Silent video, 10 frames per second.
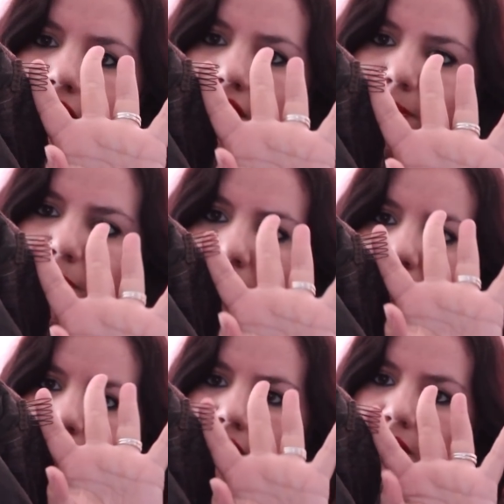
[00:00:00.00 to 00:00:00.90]
to put
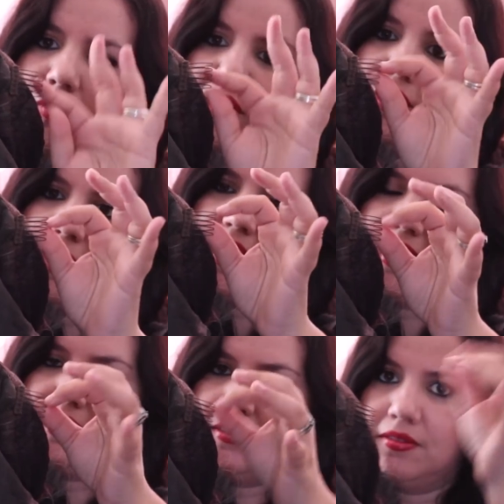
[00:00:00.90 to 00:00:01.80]
it with your
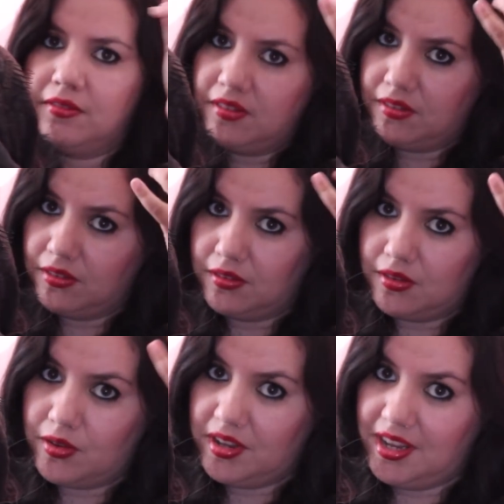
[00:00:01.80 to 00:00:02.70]
hair
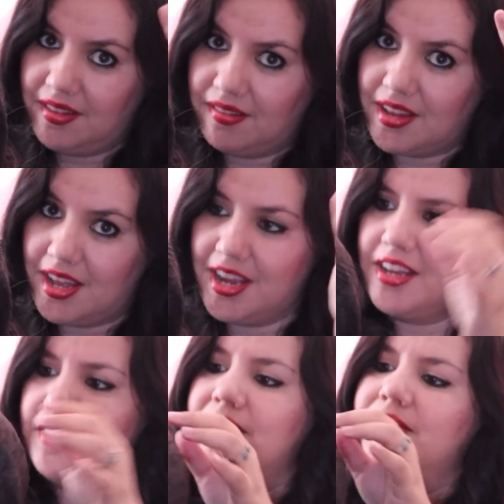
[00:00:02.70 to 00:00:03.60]
so it gets
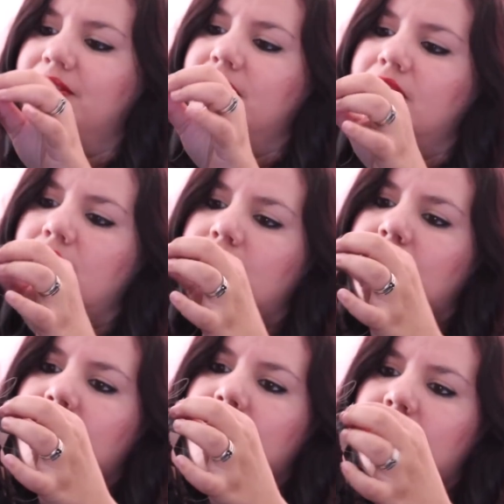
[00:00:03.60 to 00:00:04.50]
tight.
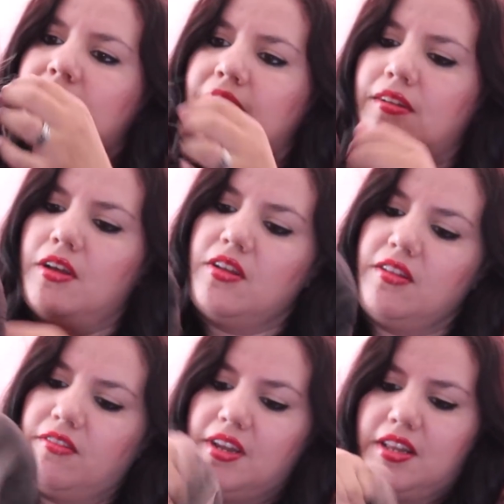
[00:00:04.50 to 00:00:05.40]
Oh,
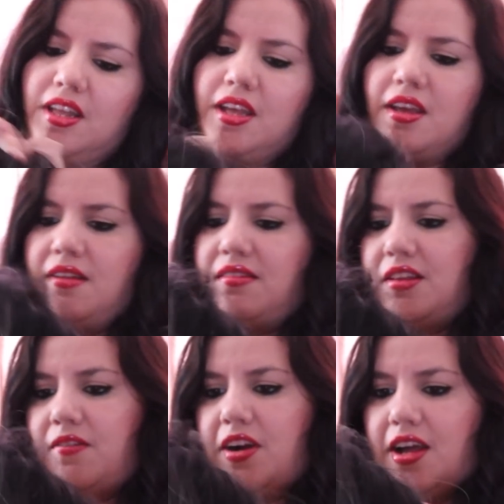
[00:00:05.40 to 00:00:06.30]
it's really
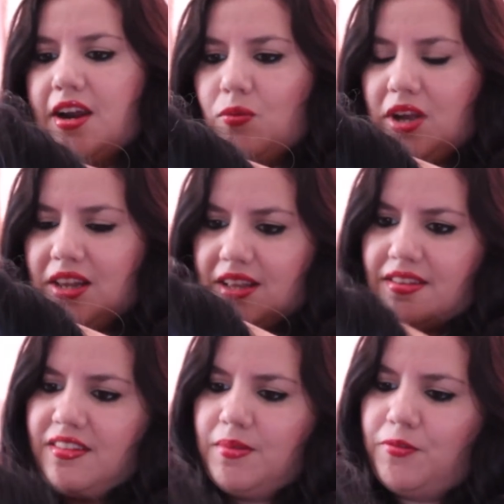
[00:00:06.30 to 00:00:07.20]
nice. Never had a wig
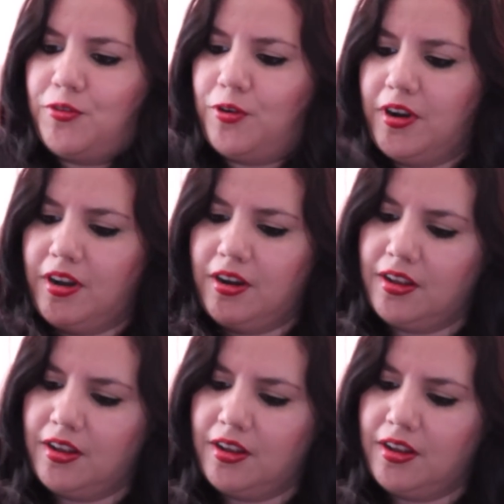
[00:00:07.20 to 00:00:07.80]
like this before.